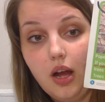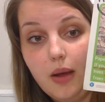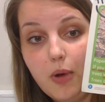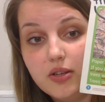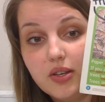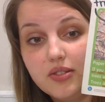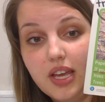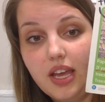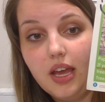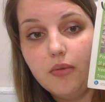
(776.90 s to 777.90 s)
I'm also
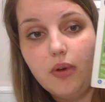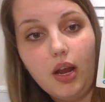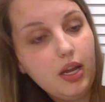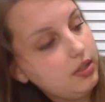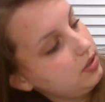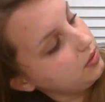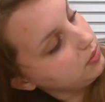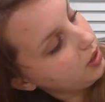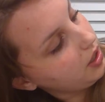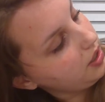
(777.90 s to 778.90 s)
saying it right.
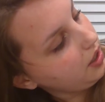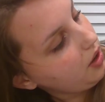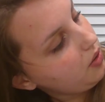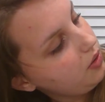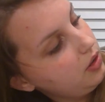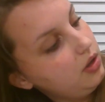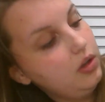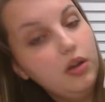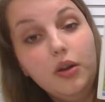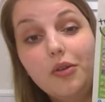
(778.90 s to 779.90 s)
Where did it go?
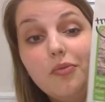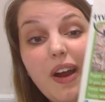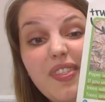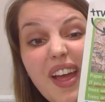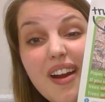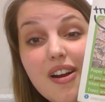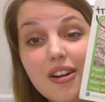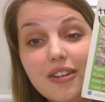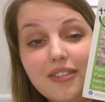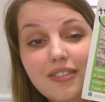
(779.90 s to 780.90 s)
Right
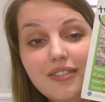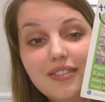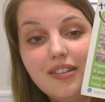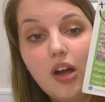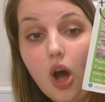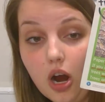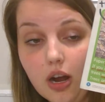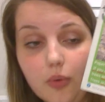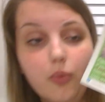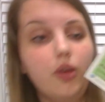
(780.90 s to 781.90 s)
there.
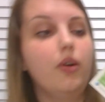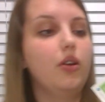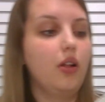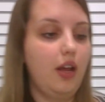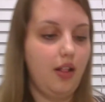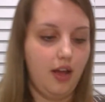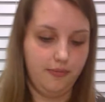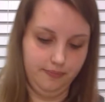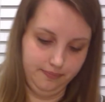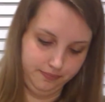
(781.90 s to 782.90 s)
"R." Will you underline that?